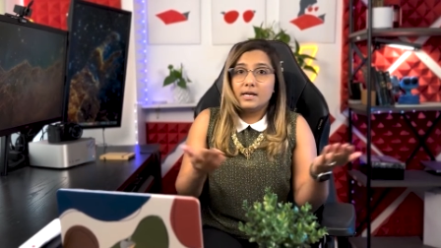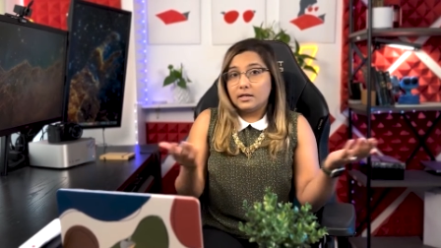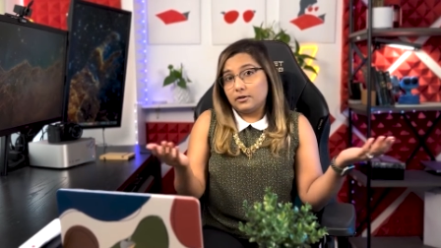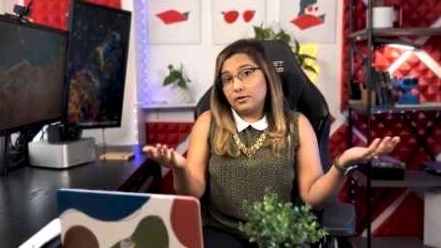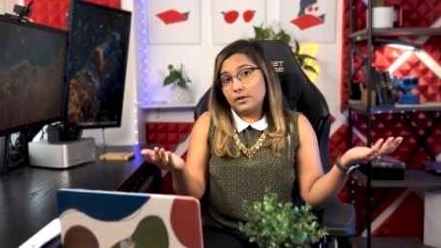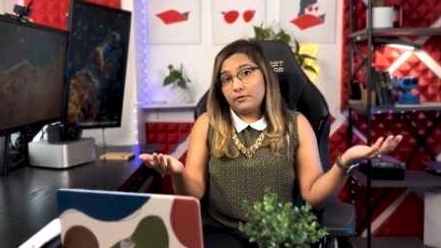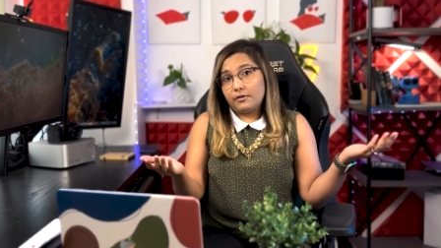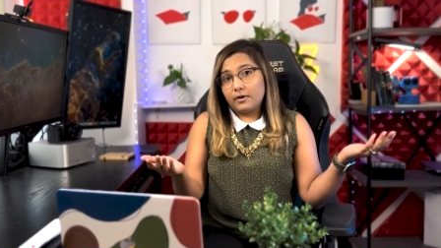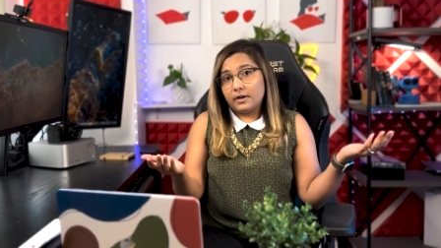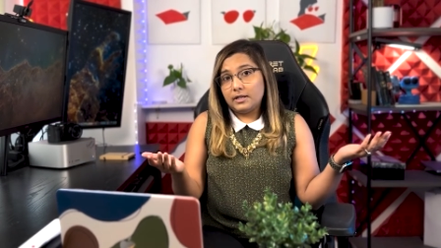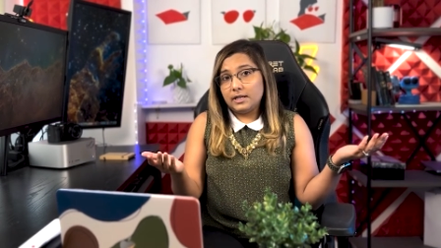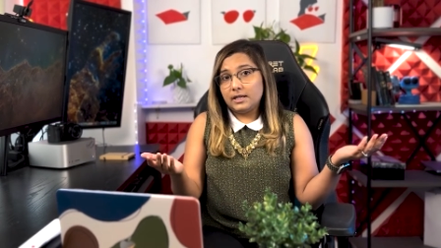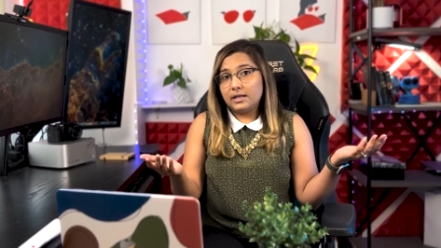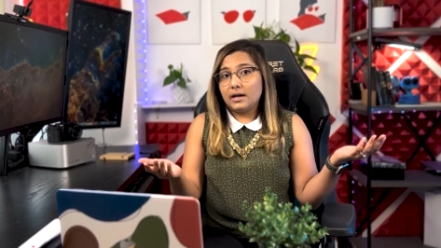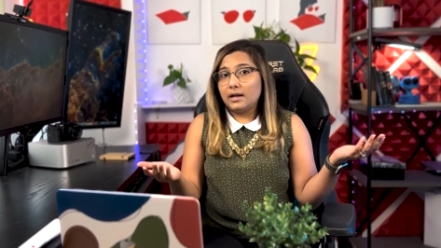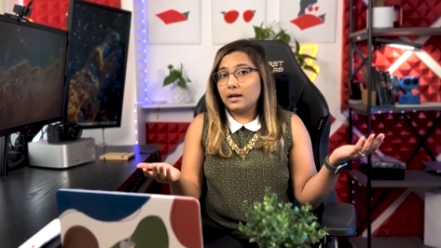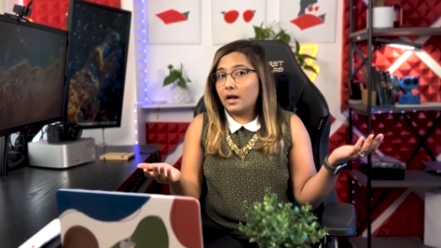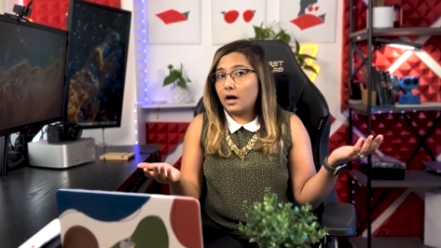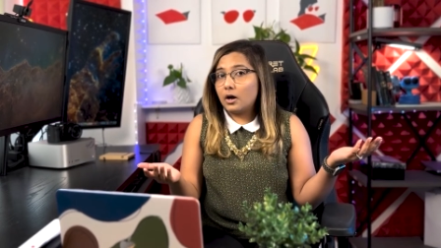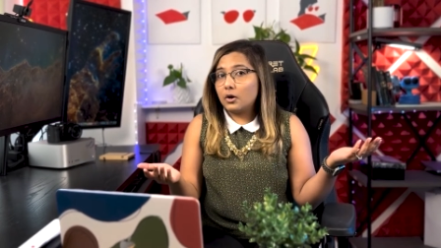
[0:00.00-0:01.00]
the funding
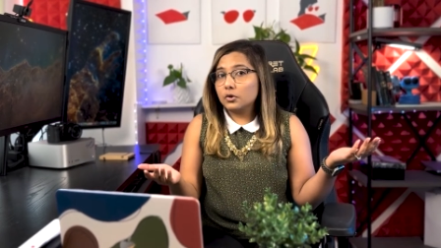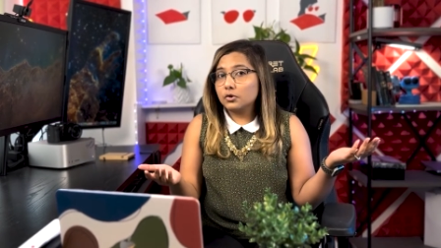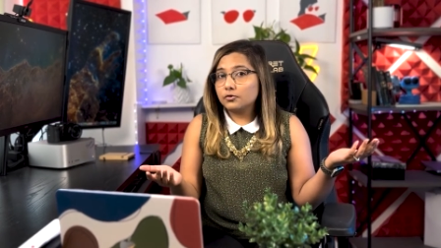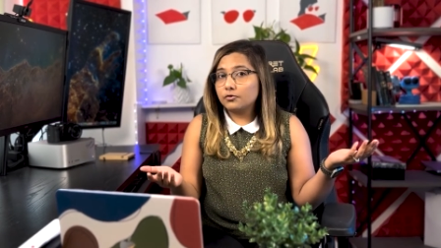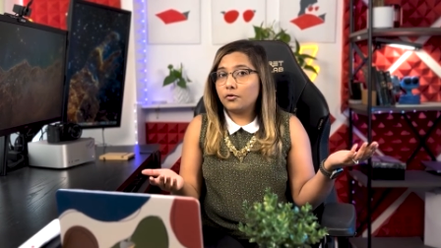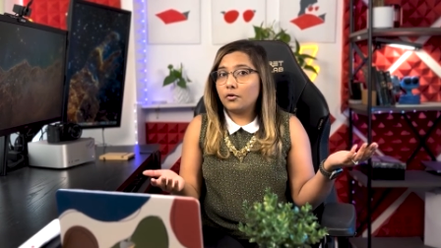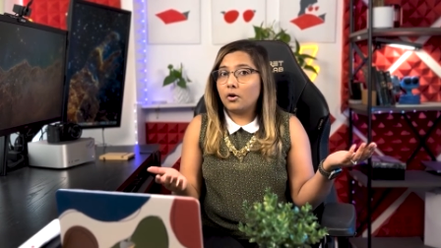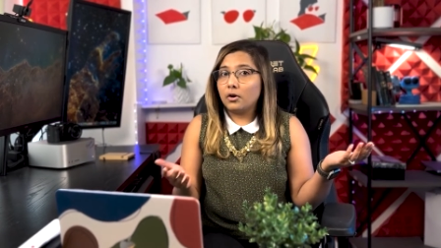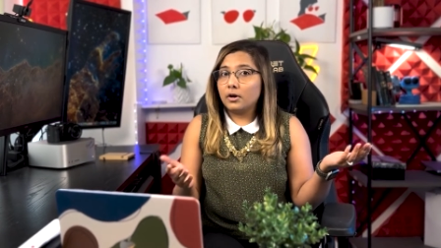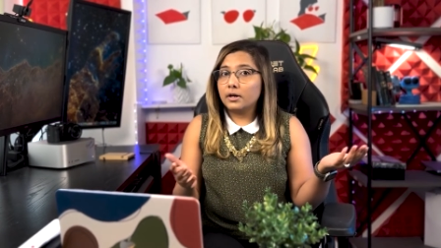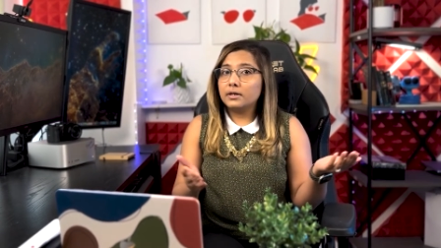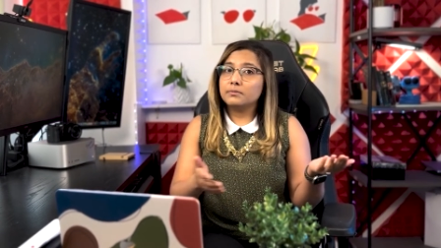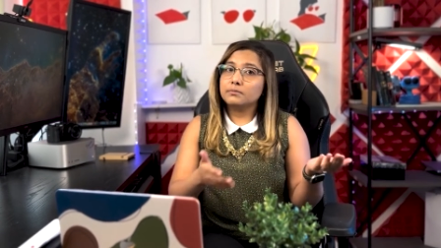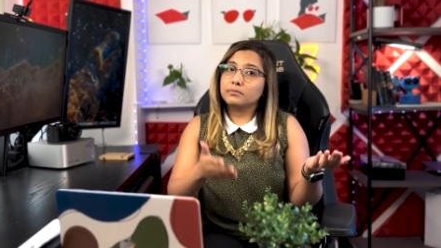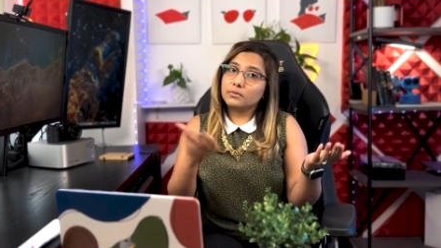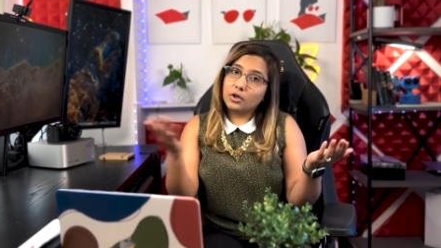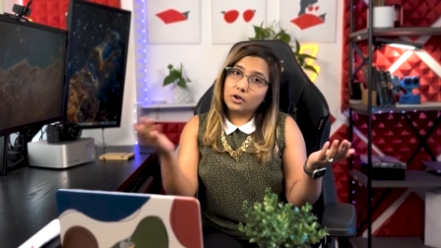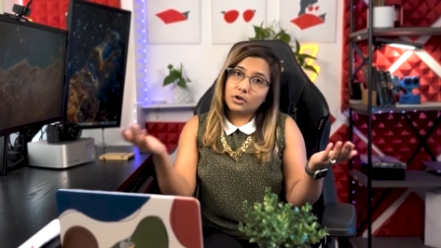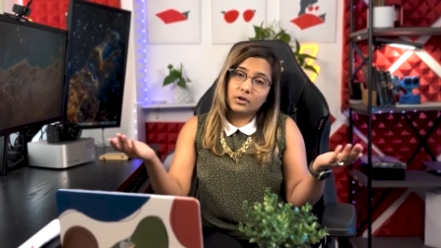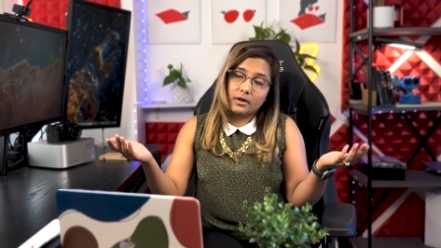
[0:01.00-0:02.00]
allows for
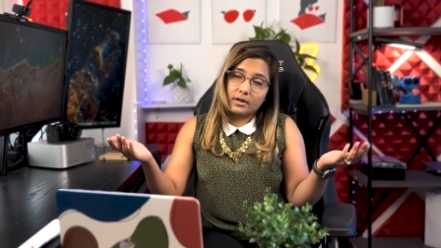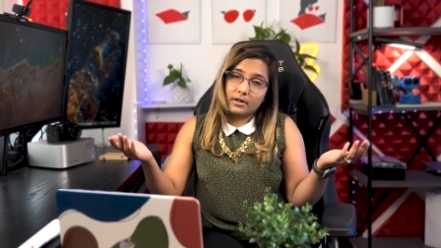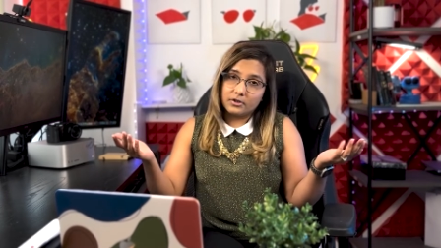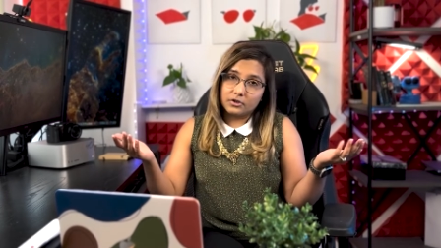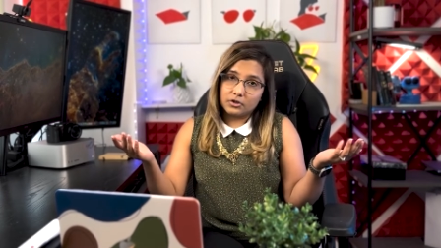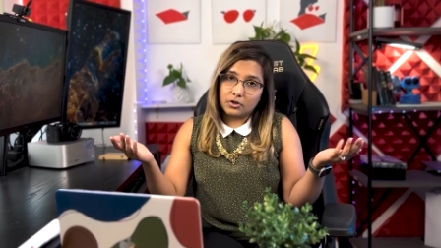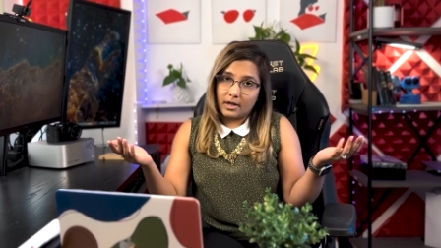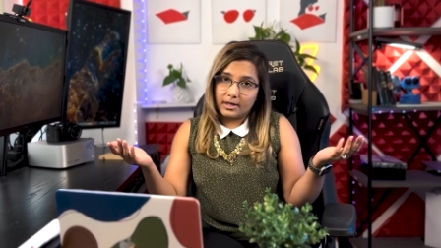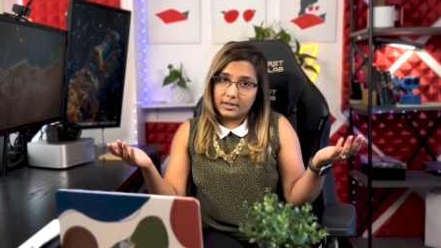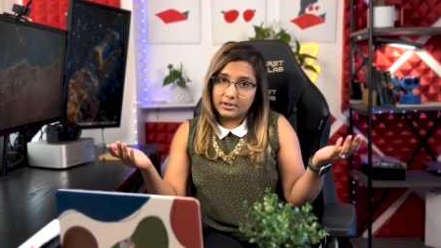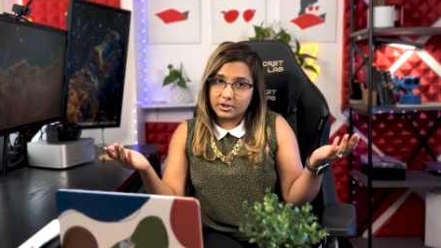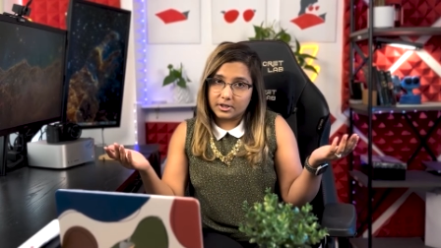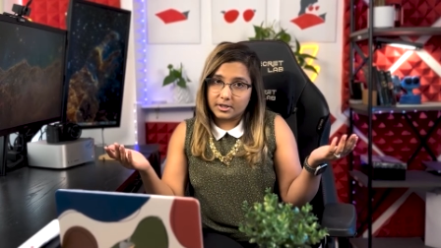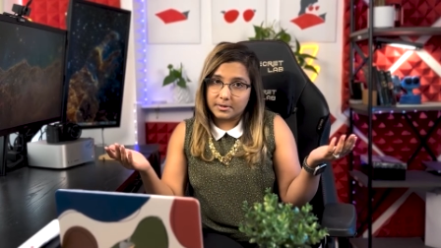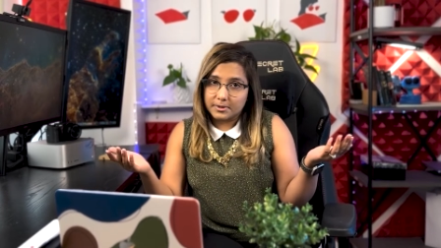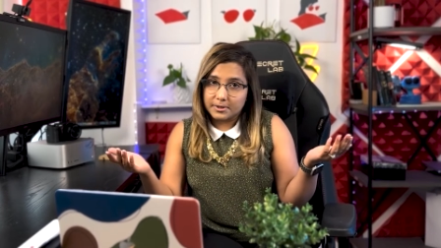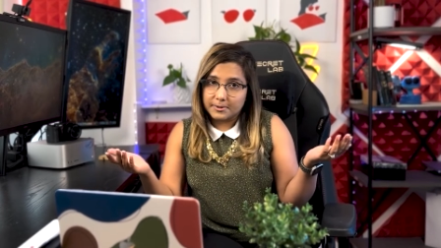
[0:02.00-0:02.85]
concurrent scholarships.